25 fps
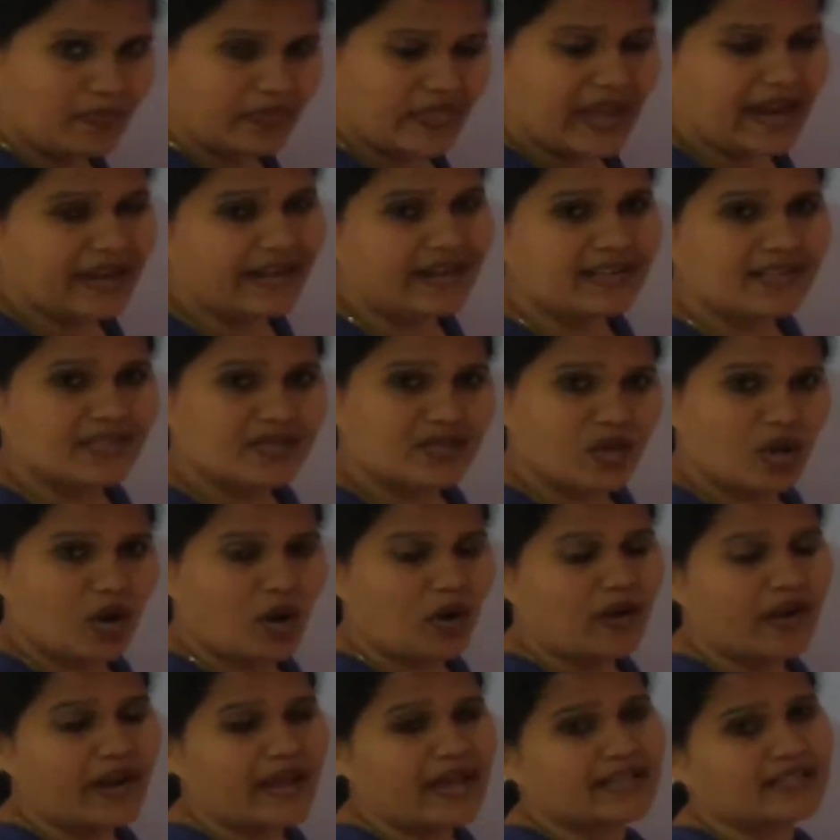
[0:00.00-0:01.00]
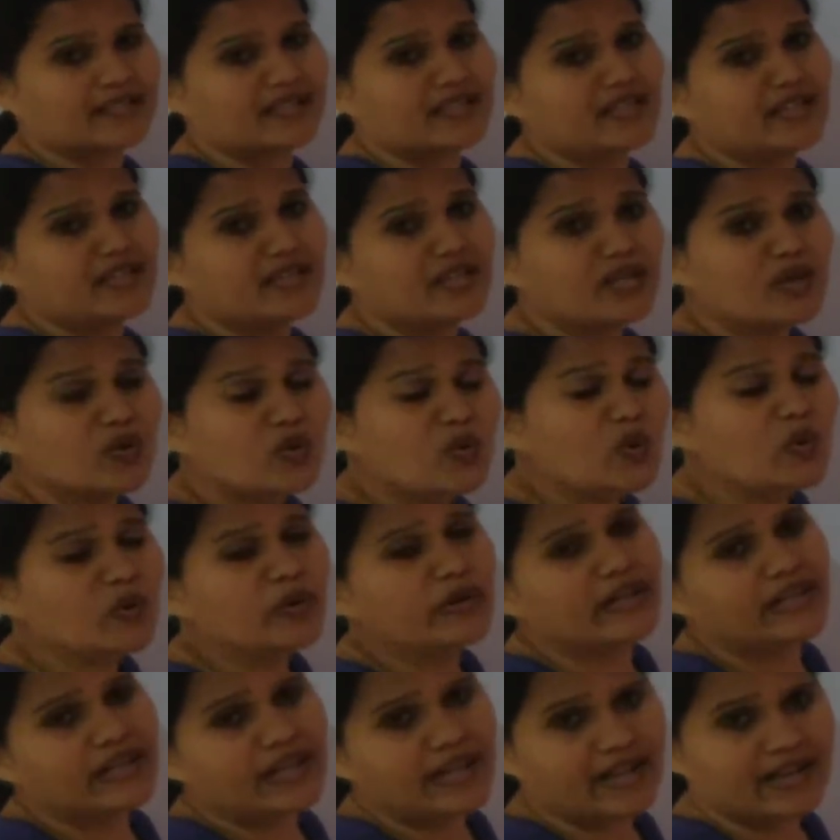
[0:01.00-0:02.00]
that is called as the new
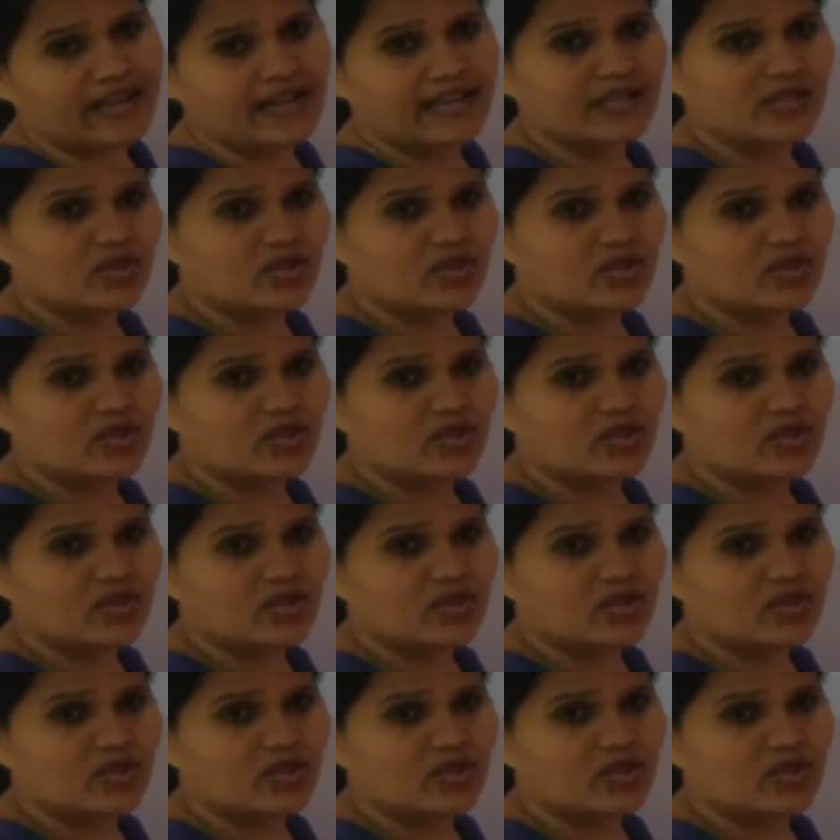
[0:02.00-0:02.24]
DNA